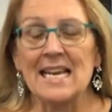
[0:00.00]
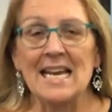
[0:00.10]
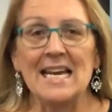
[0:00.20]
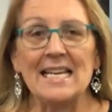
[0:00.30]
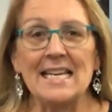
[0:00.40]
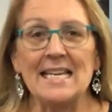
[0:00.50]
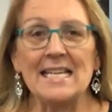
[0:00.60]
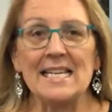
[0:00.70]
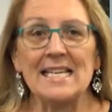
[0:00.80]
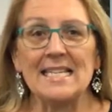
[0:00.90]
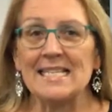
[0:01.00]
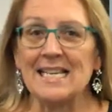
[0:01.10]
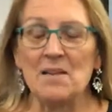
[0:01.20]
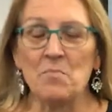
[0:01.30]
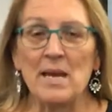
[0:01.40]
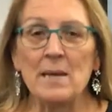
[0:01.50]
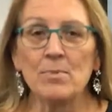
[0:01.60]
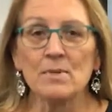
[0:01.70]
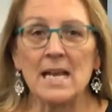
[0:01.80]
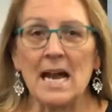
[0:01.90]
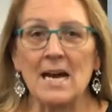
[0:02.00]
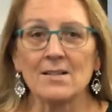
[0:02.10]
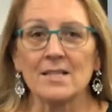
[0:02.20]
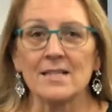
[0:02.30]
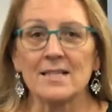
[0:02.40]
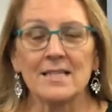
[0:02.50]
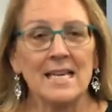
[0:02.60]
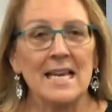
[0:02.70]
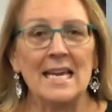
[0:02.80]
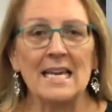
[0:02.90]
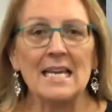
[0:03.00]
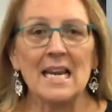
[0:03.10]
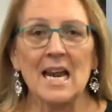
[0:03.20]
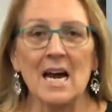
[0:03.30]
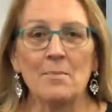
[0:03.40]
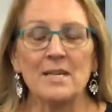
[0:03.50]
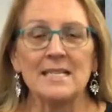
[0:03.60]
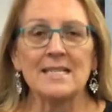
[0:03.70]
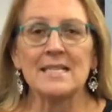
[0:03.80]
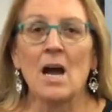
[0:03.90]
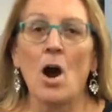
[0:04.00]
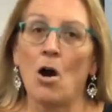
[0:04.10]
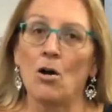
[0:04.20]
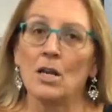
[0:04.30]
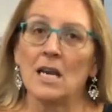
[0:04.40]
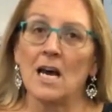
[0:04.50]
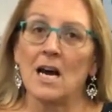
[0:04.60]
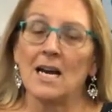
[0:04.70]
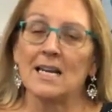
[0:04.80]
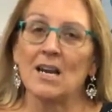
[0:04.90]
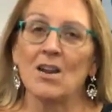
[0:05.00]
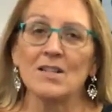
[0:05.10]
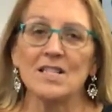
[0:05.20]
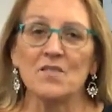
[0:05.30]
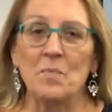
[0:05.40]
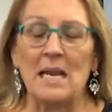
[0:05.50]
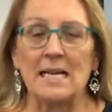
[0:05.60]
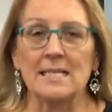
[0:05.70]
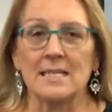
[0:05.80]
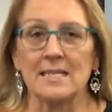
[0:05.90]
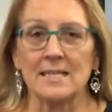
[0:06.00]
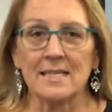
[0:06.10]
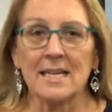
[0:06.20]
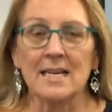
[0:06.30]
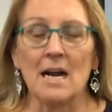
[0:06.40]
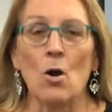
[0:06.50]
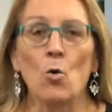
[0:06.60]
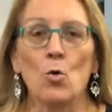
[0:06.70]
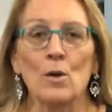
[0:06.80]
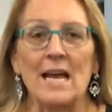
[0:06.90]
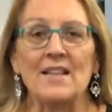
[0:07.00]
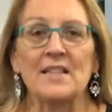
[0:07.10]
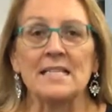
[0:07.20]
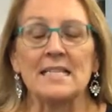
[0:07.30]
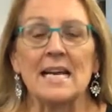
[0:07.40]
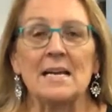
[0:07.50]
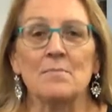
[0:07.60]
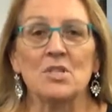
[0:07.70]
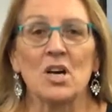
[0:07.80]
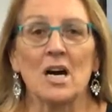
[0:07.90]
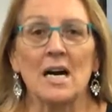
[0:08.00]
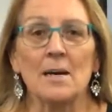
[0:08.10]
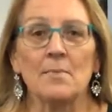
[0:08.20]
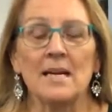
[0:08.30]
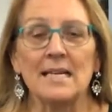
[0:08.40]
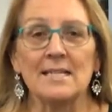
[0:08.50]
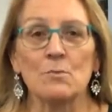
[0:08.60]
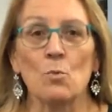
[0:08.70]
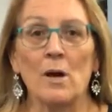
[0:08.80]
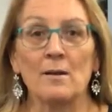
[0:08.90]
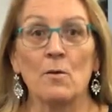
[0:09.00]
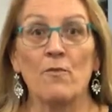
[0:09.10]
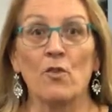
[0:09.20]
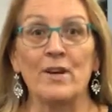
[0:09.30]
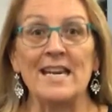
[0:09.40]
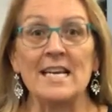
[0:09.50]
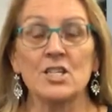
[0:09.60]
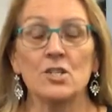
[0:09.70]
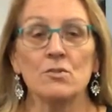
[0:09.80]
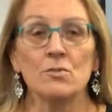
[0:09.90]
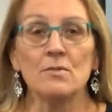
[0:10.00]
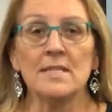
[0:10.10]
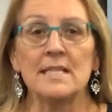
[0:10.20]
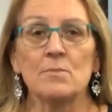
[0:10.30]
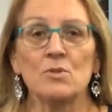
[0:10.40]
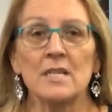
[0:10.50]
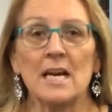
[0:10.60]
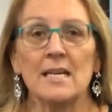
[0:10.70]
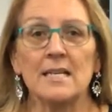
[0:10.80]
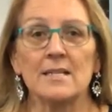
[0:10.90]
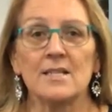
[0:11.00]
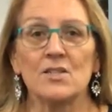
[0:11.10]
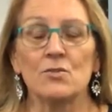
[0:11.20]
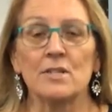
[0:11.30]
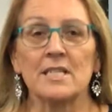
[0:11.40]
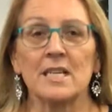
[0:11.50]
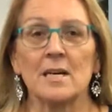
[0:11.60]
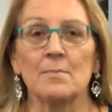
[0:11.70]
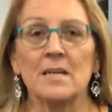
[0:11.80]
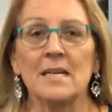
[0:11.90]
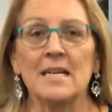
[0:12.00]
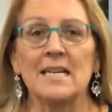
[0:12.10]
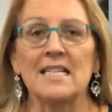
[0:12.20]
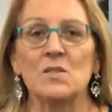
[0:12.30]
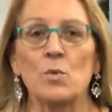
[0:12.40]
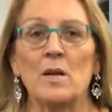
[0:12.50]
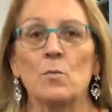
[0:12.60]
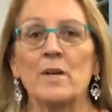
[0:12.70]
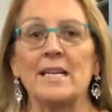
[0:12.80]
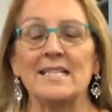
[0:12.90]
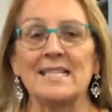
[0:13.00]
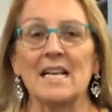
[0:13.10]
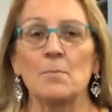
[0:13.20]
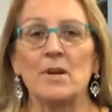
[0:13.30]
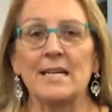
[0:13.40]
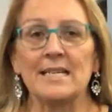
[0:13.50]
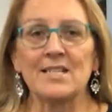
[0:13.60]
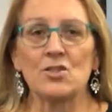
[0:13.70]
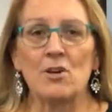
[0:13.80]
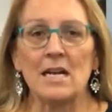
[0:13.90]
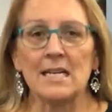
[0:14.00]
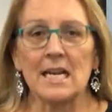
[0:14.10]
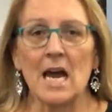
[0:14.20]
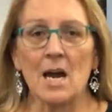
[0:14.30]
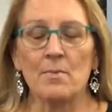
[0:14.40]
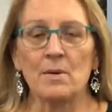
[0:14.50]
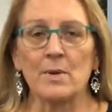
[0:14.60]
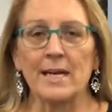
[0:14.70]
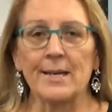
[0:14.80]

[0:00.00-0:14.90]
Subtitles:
at kindies, in people's houses, in libraries, online, lots of places, all at the same time. It's for National Simultaneous Story Time. It's when we celebrate Australian Library Week.